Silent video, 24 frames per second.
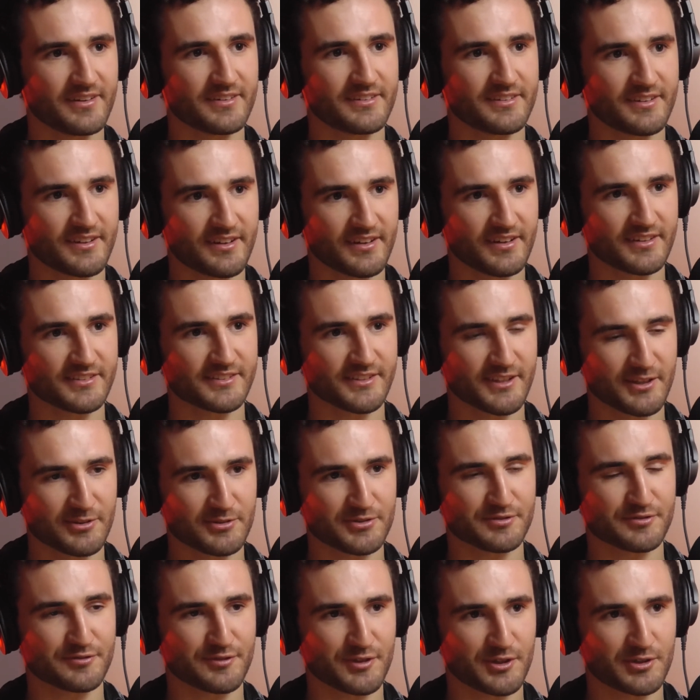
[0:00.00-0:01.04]
Yeah, so that
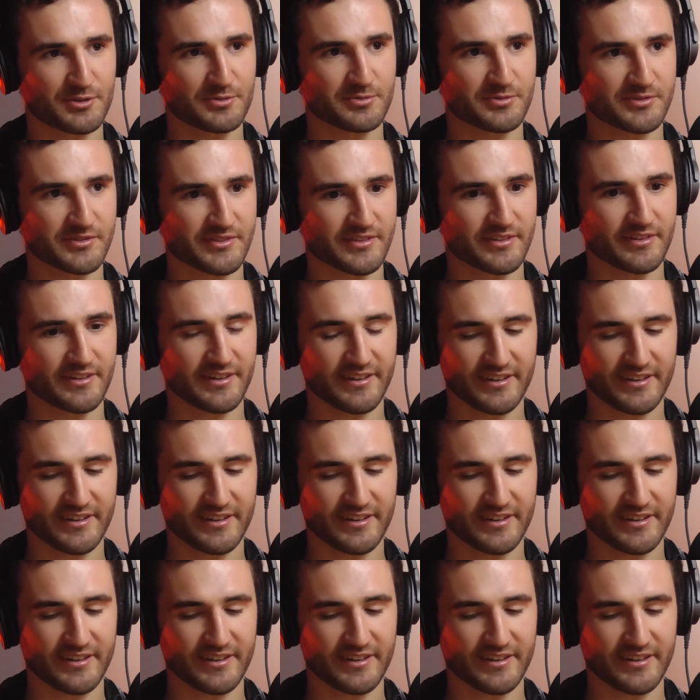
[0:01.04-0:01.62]
was at Falls.